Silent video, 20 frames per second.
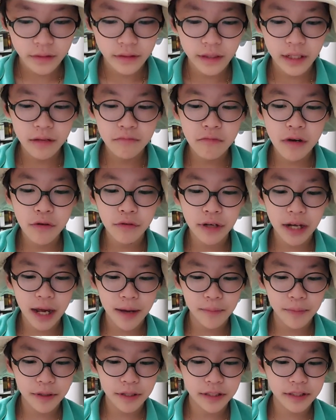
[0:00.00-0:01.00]
Then what would
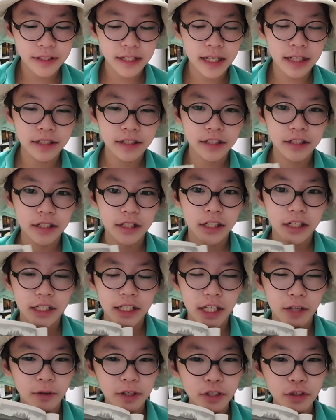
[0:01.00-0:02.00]
happen is that
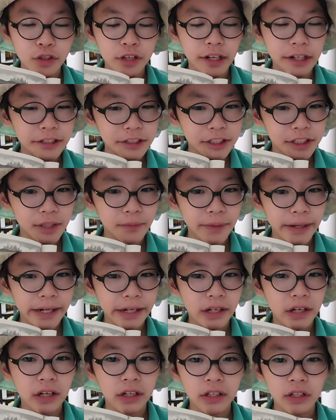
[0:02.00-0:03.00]
they went in an airship
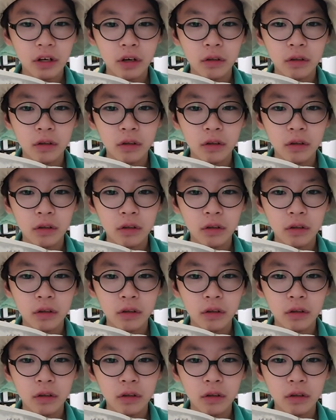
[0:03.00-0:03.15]
and got